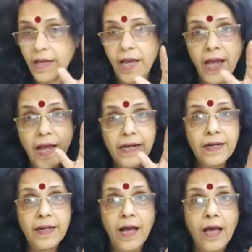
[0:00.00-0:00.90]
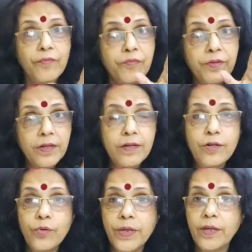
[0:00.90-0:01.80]
And after
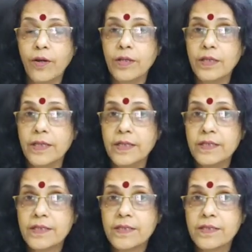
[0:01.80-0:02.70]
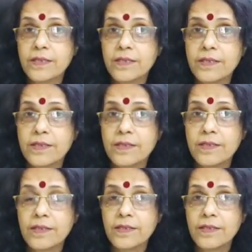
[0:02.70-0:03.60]
doing all this,
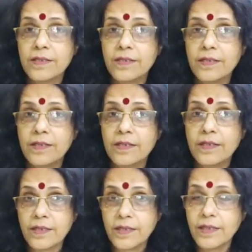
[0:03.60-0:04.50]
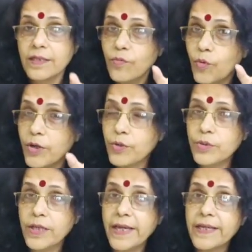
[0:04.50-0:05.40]
what do
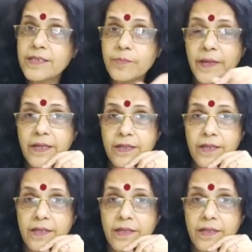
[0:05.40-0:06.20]
they expect?